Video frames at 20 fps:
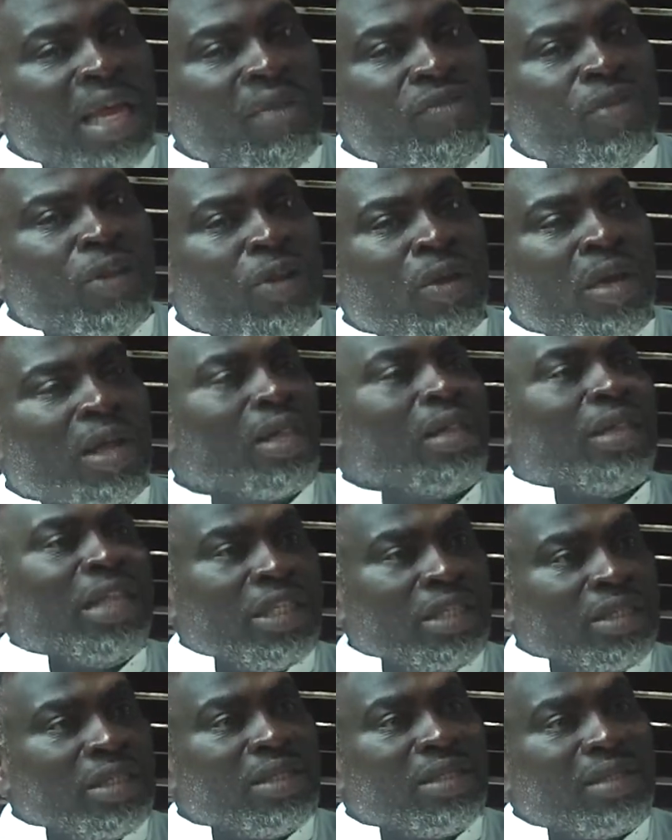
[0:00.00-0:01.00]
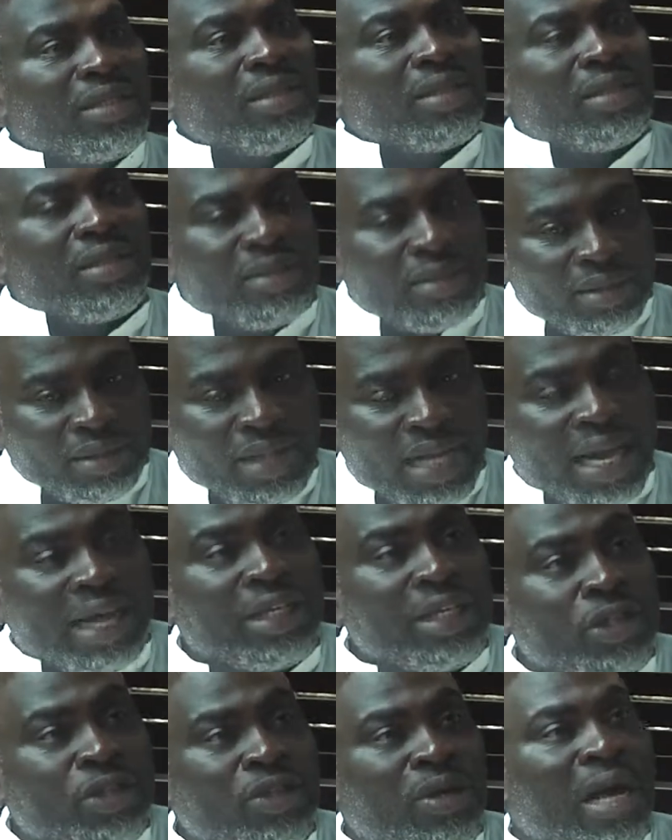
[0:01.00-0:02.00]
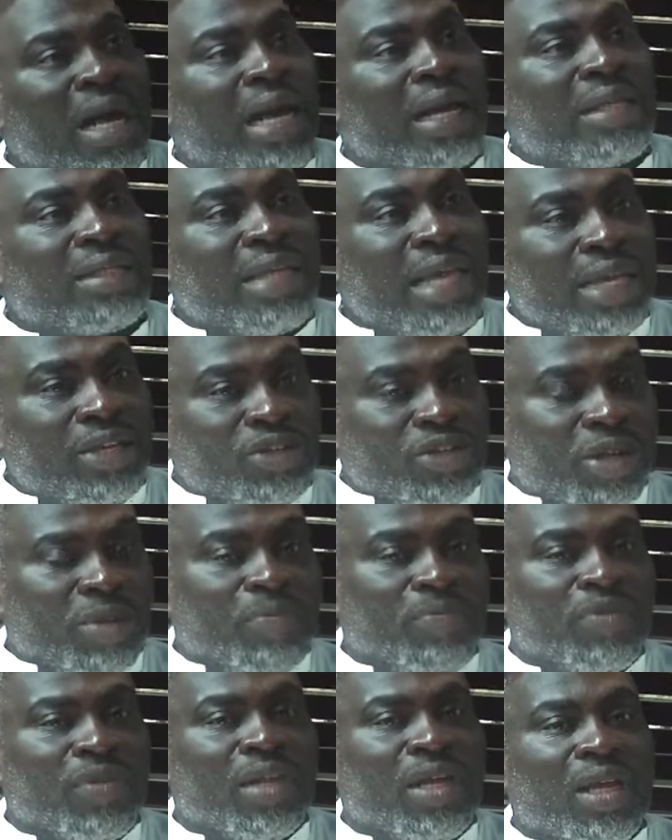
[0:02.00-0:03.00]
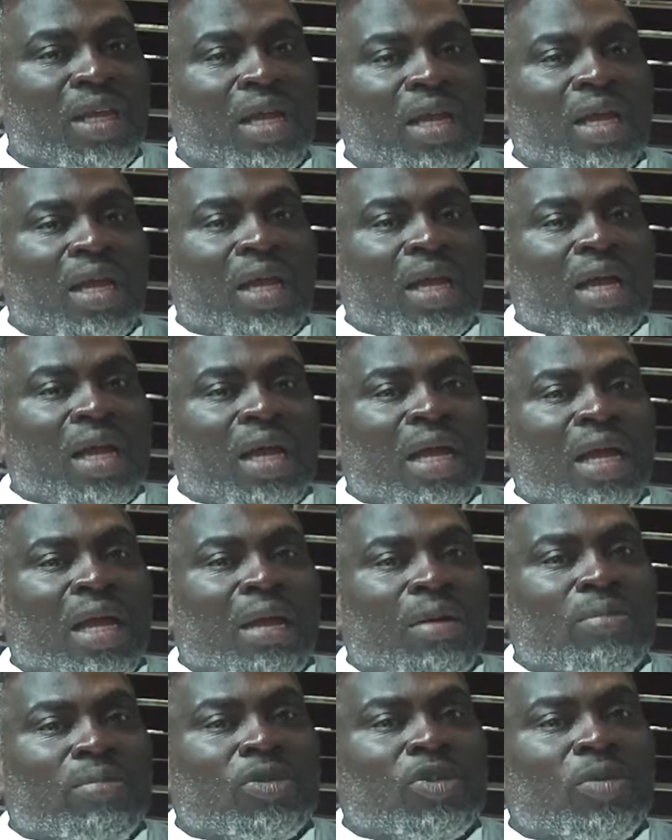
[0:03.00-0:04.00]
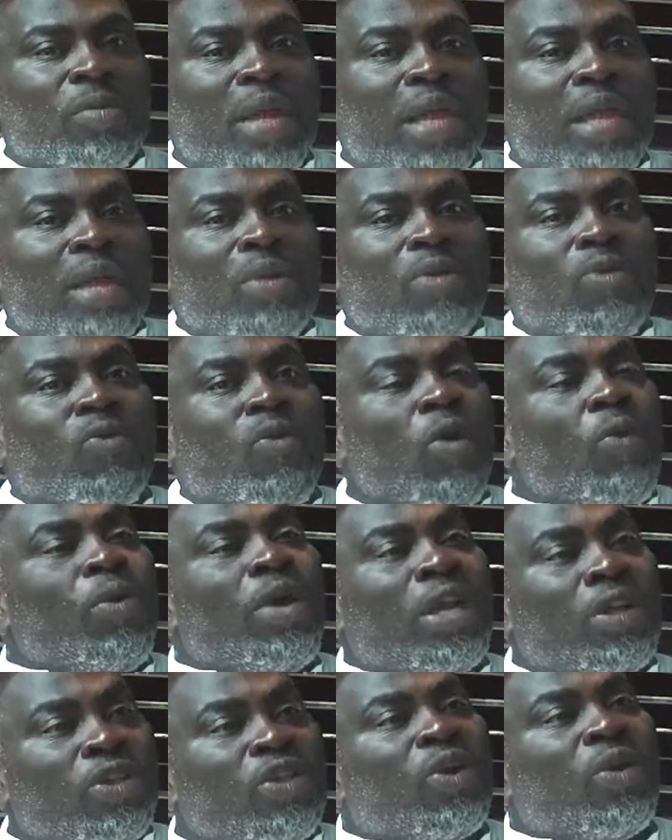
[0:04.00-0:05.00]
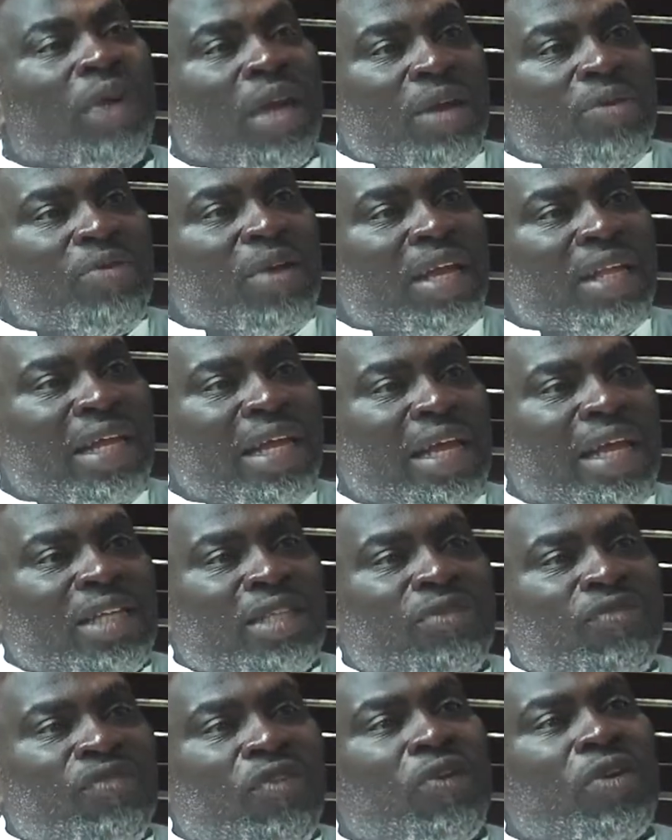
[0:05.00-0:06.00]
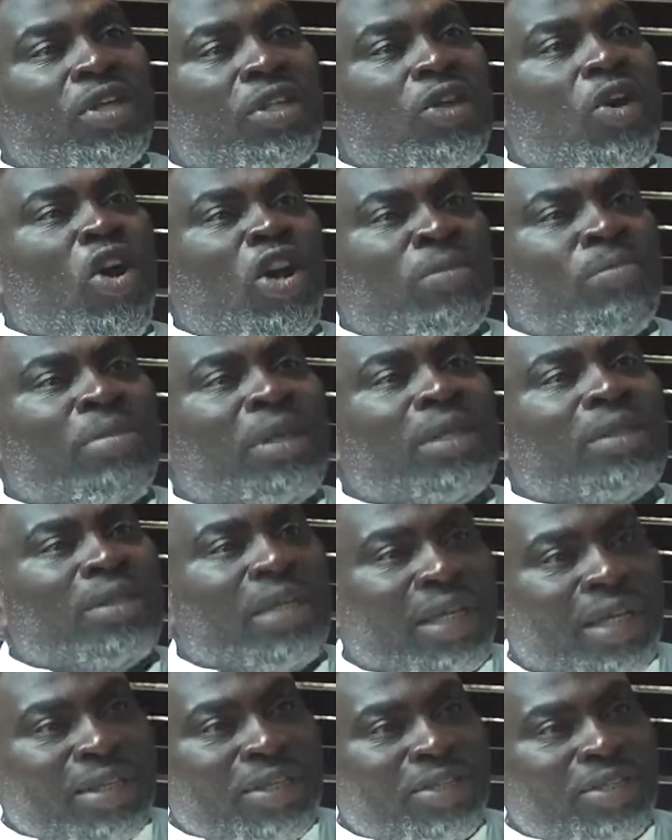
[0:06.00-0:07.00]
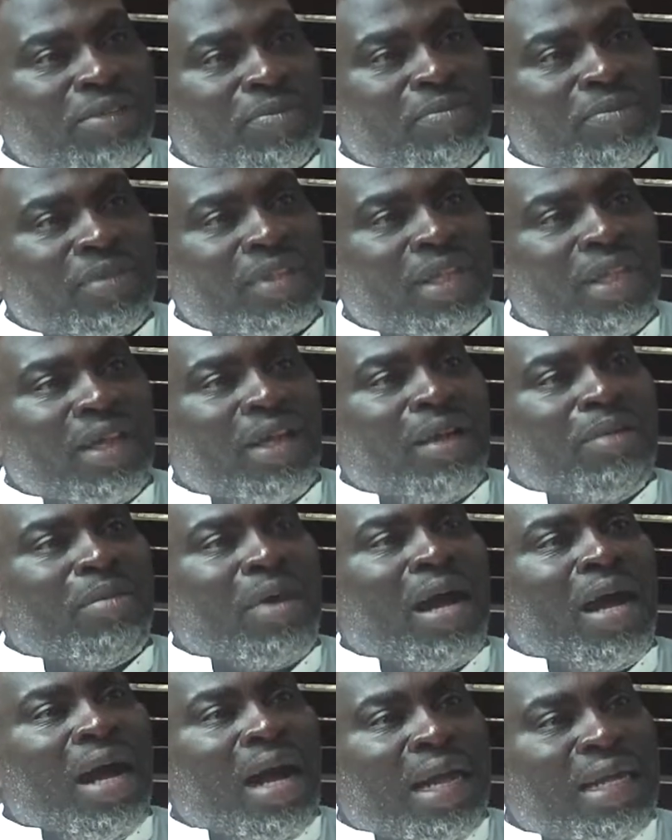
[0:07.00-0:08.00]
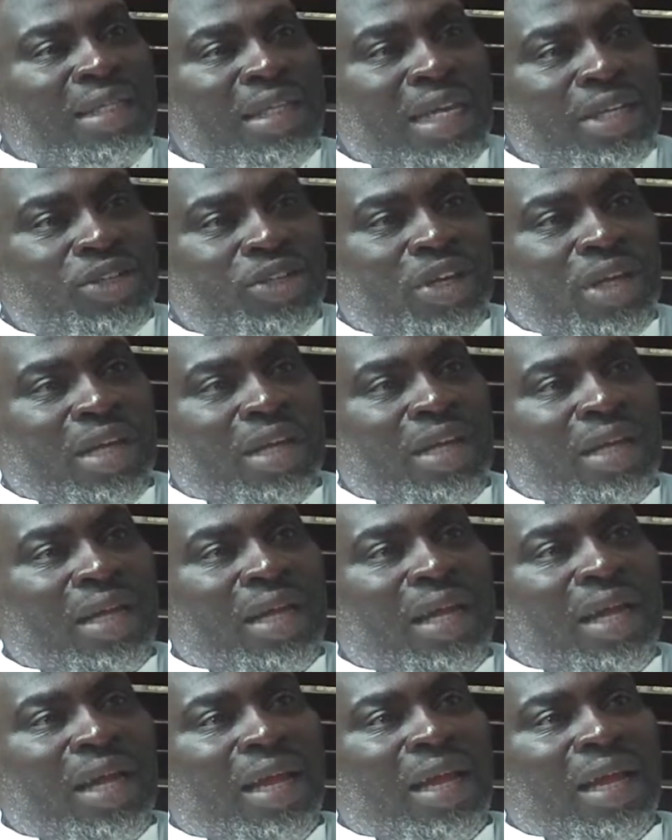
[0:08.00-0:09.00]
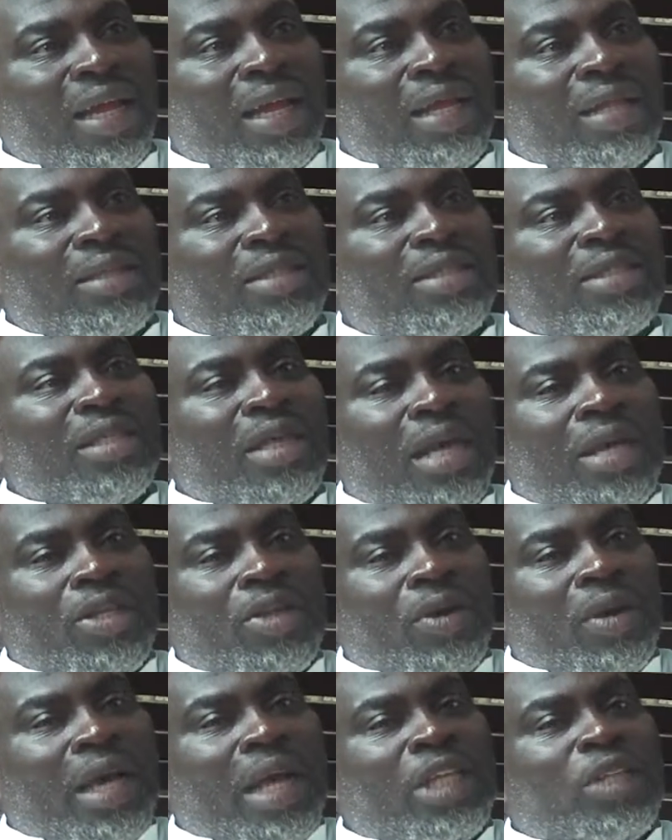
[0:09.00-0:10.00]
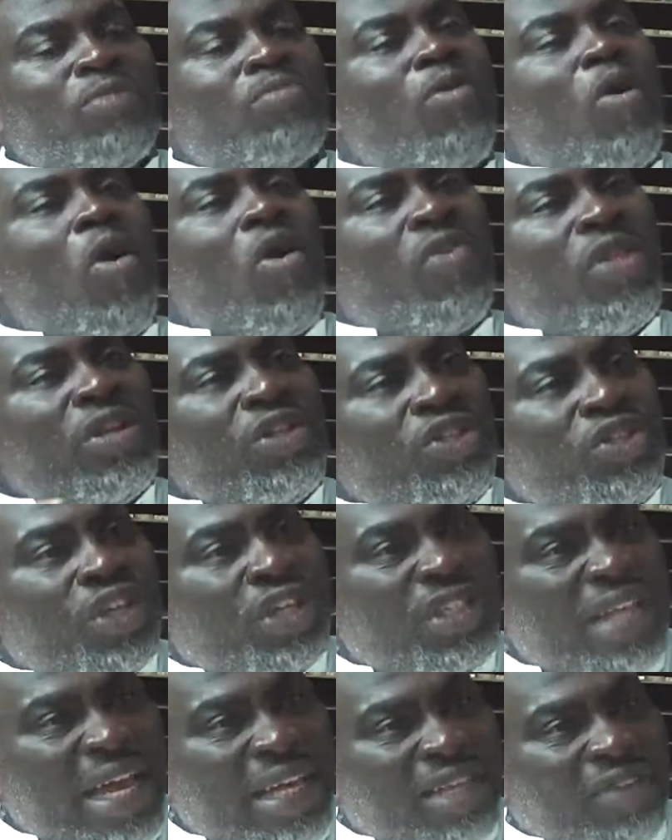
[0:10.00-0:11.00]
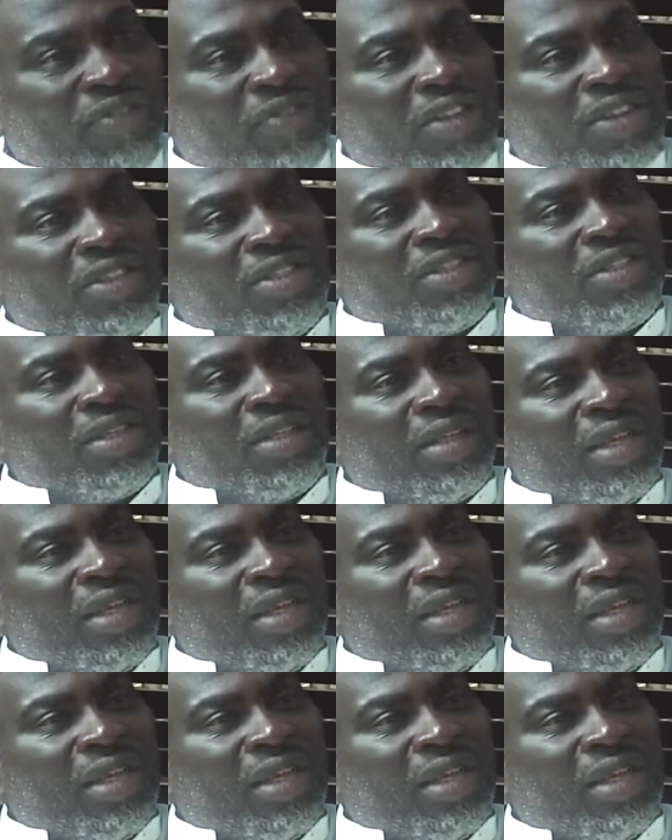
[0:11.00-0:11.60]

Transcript: If you look at, let's tie it into architecture. To me, what we are doing really is focusing on buildings, but architecture, it's more than just edifice.